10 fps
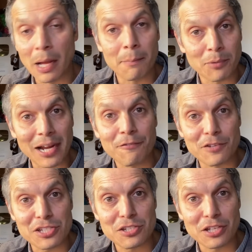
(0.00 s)

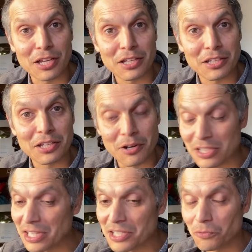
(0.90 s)
breakfast.
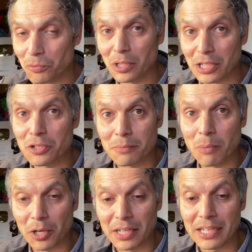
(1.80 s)
It's a really good
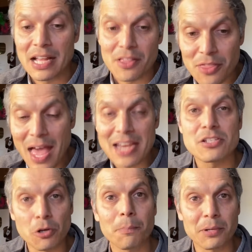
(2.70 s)
market. That
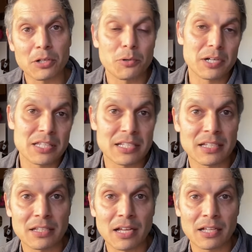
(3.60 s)
is open according to
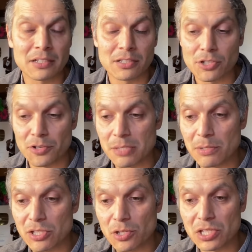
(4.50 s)
the Tourism
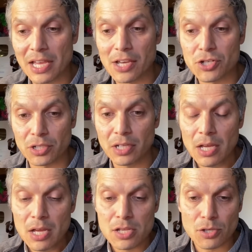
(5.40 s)
Association.
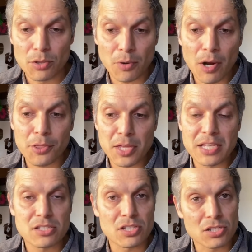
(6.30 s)
So there are
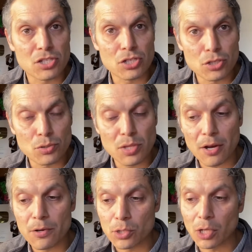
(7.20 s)
things to do
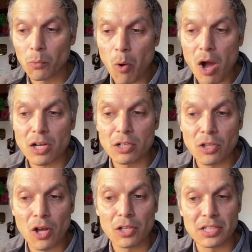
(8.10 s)
there. You can walk
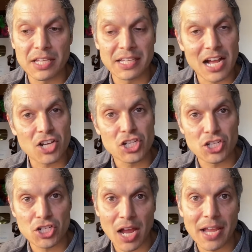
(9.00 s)
along the
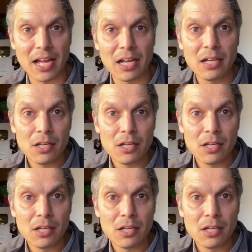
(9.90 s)
Higashichaya